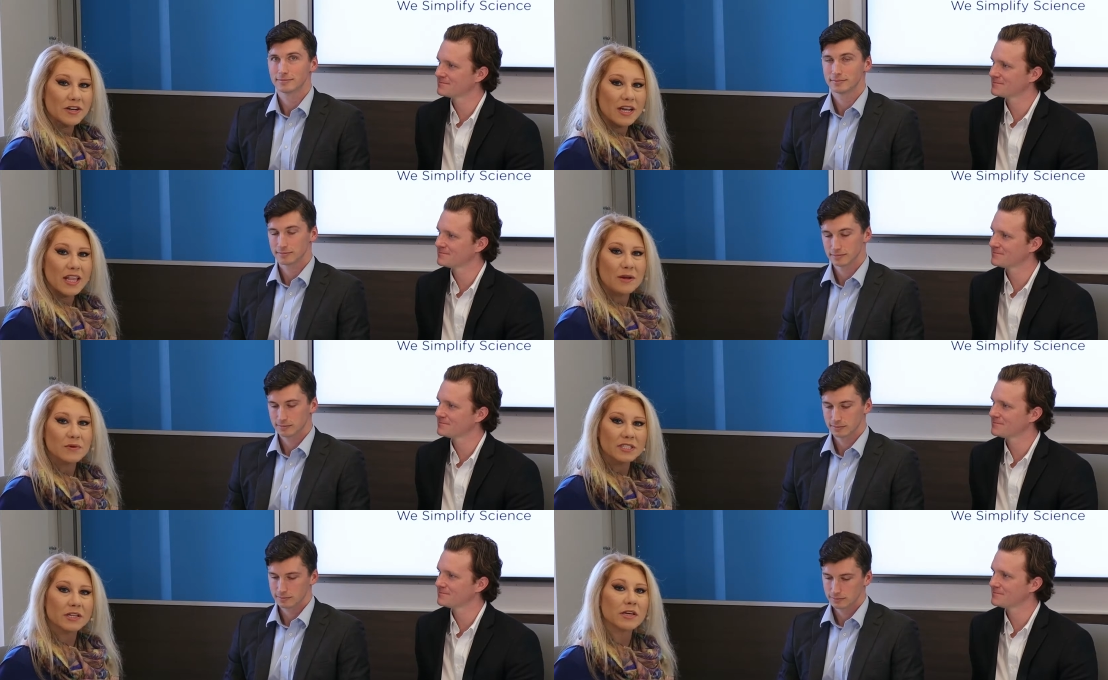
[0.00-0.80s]
Speaker 1: and they
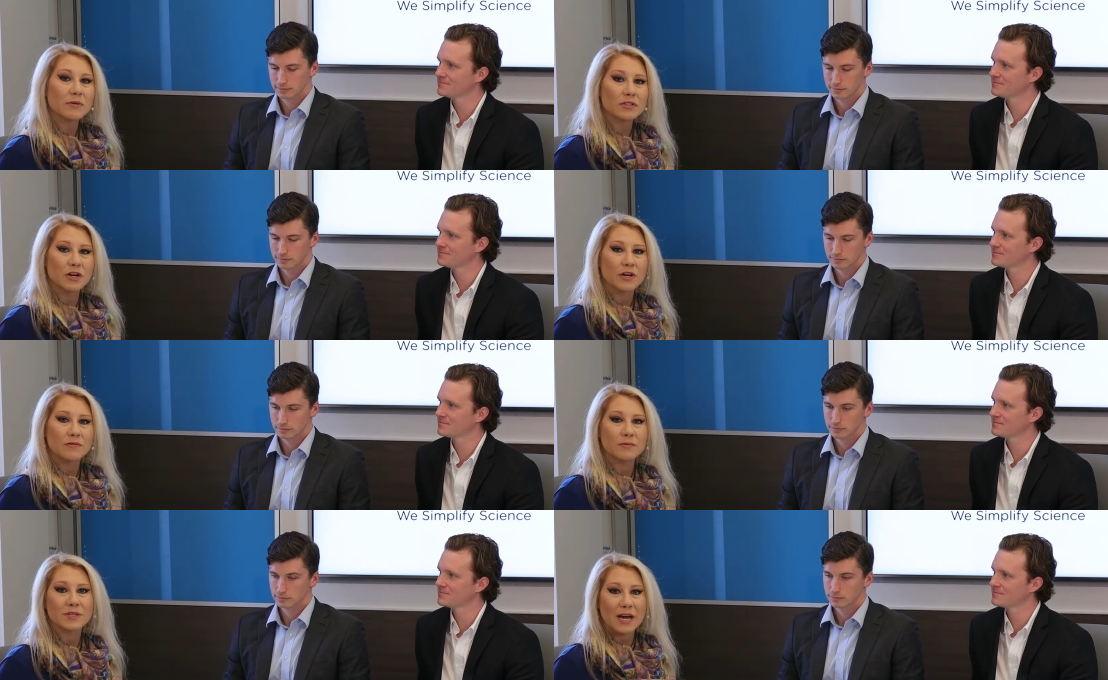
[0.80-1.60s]
recently
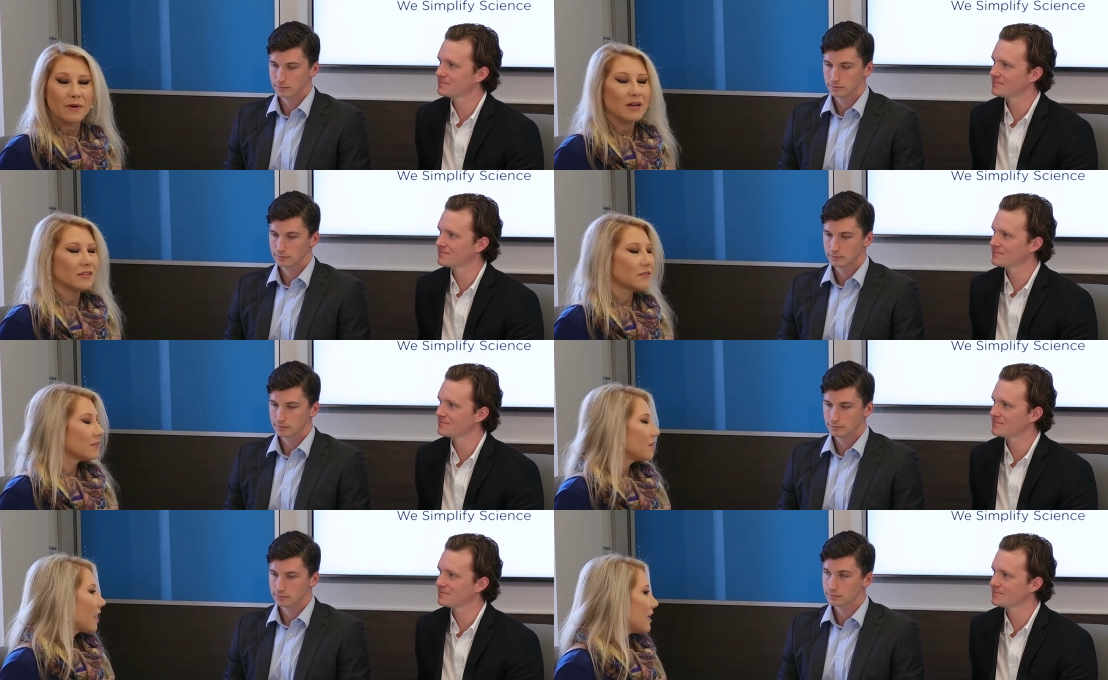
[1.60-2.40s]
returned from Taiwan.
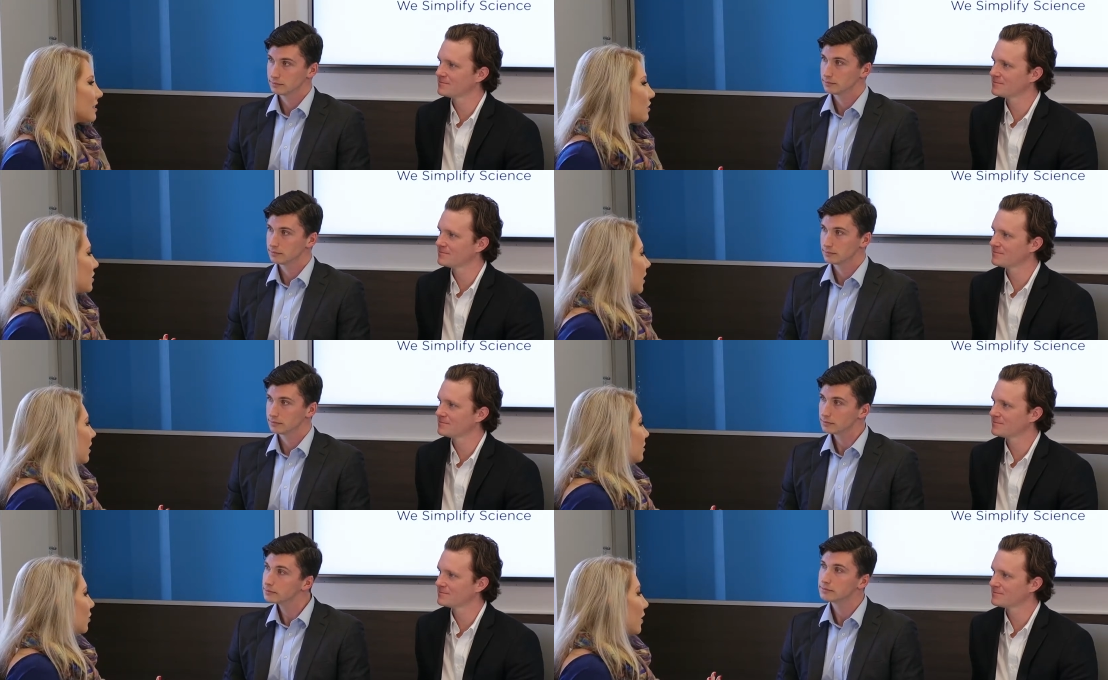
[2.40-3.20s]
So guys, let's just
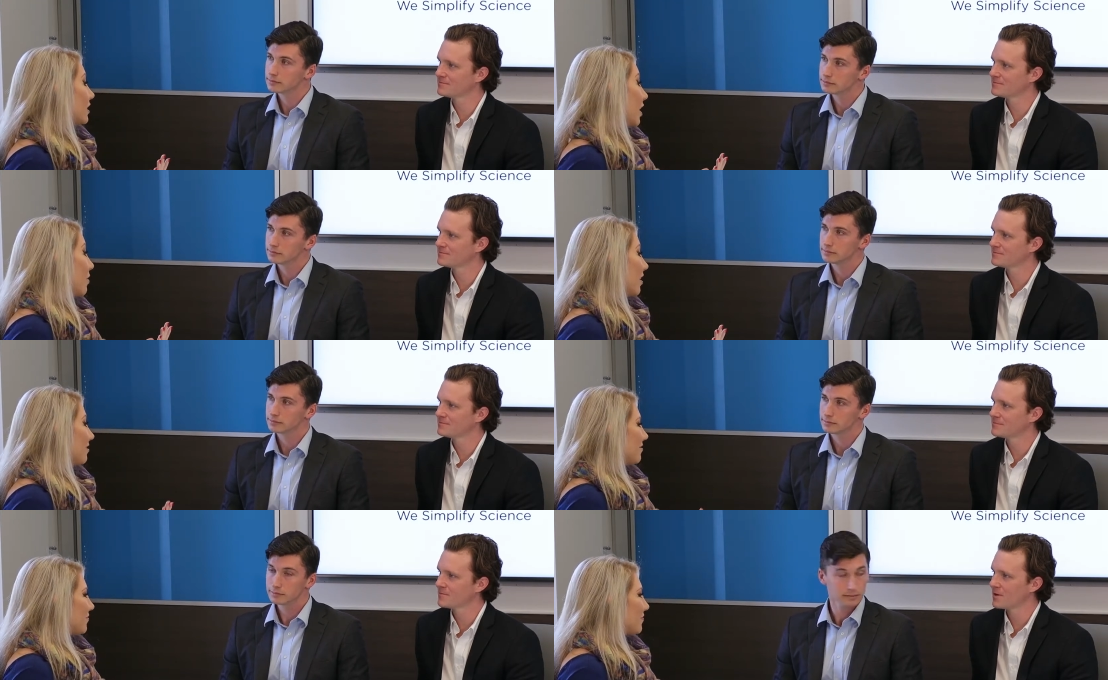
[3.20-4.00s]
get into it. Why
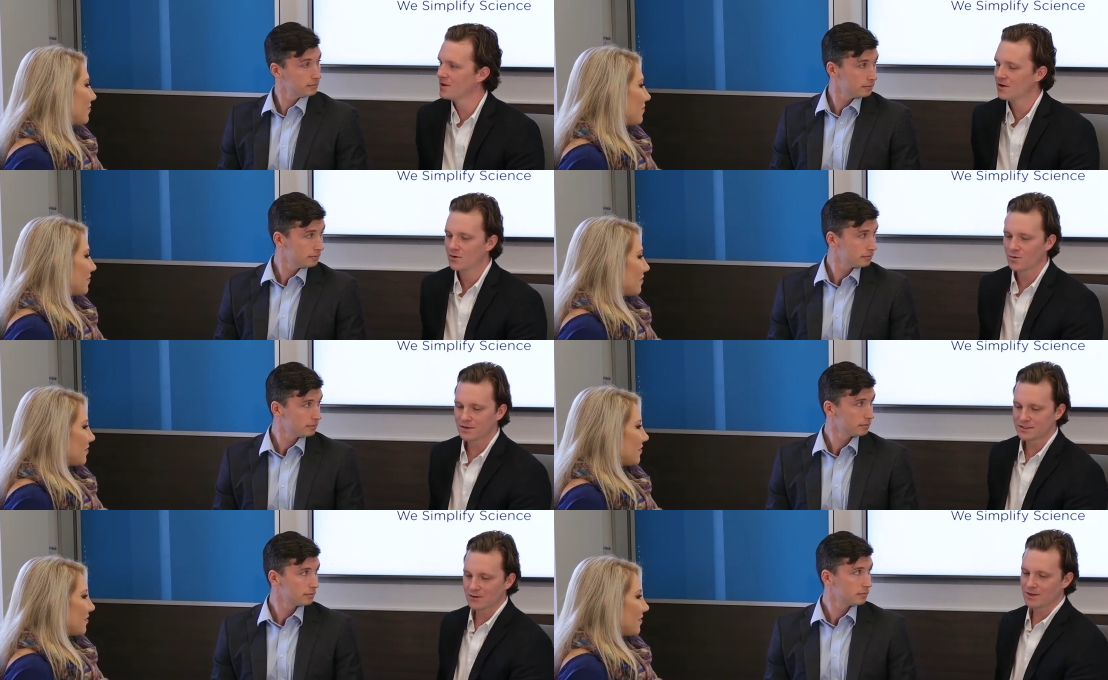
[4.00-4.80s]
Taiwan?
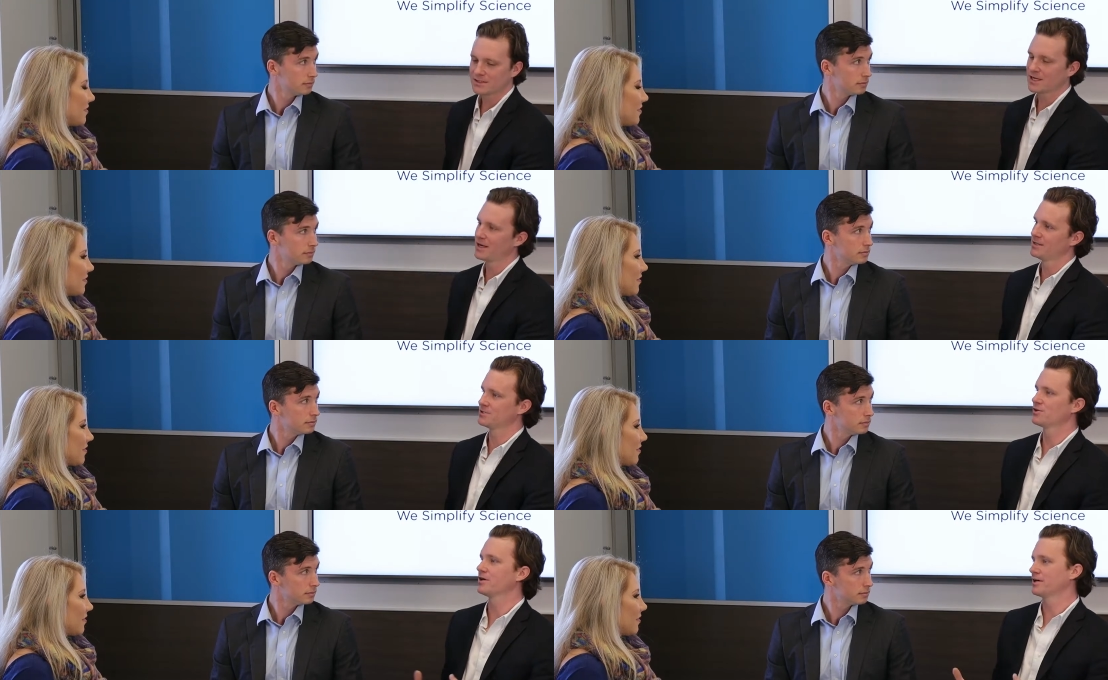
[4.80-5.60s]
Speaker 2: Well, Taiwan's got a
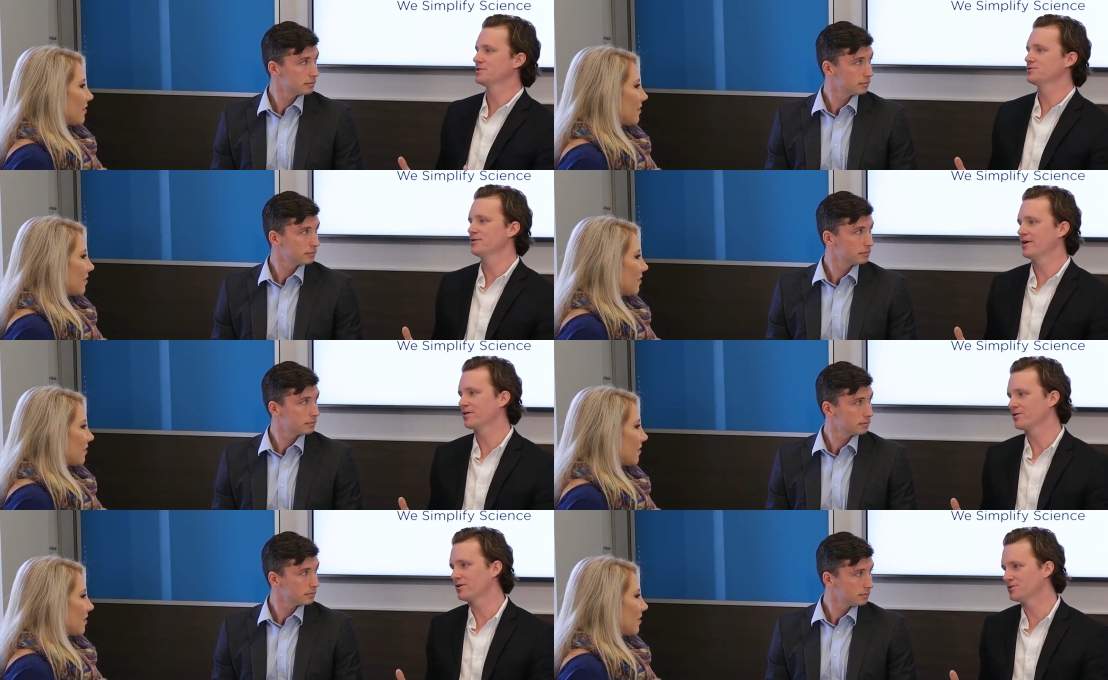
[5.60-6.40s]
strong history of
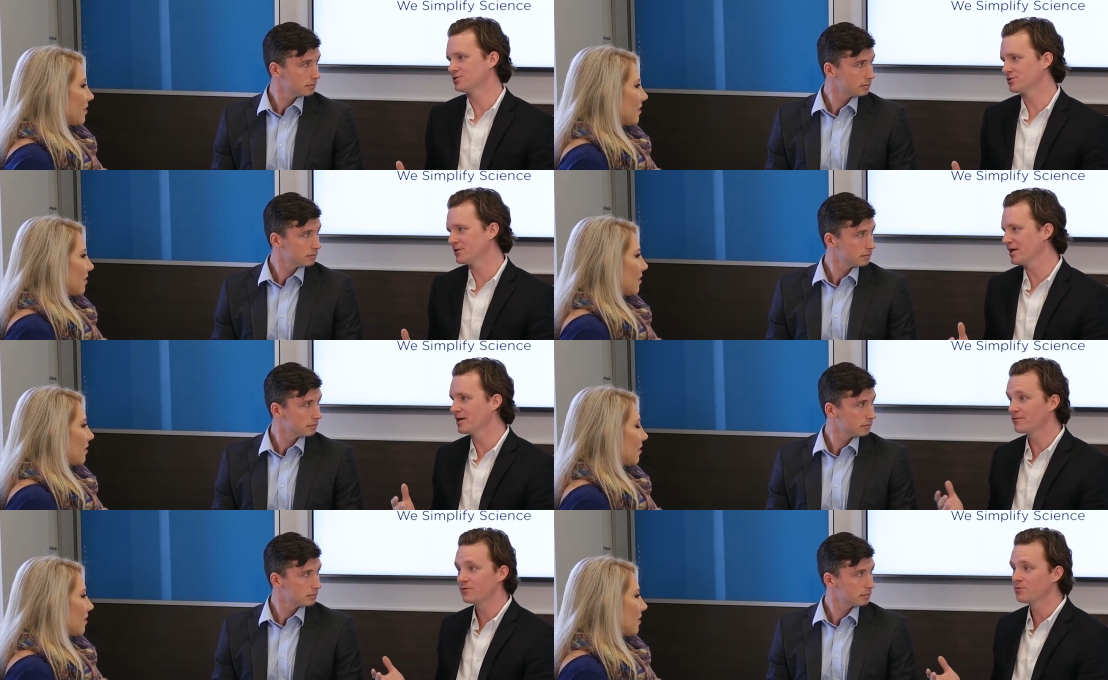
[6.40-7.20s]
agriculture
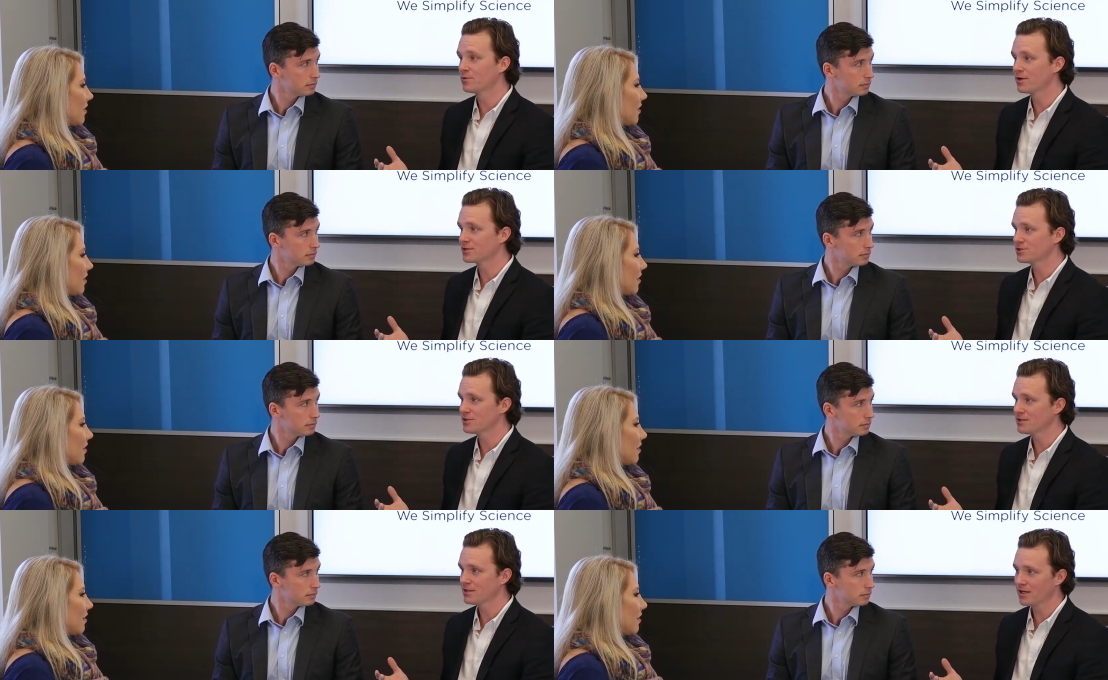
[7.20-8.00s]
and food
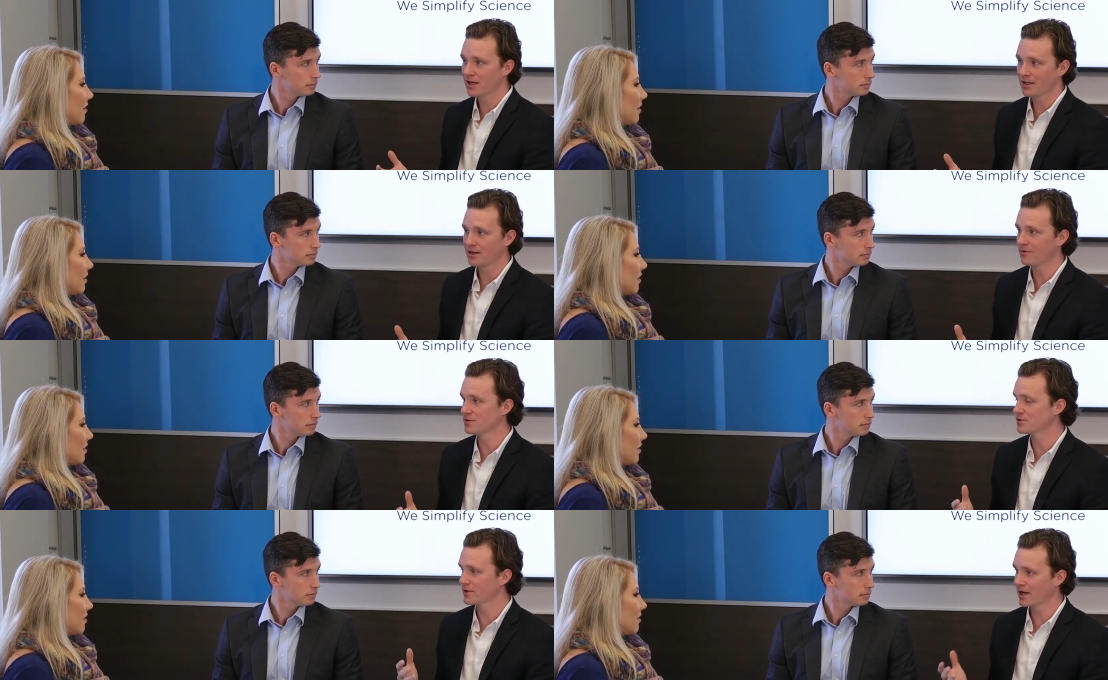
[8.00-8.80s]
production, and they've
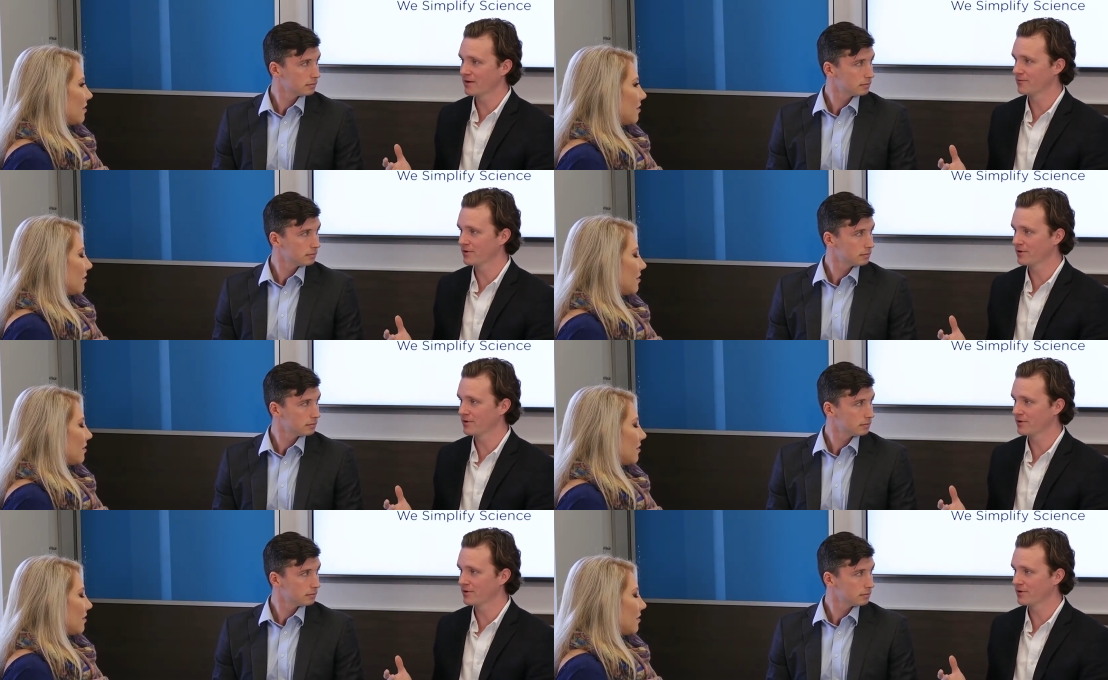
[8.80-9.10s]
also got a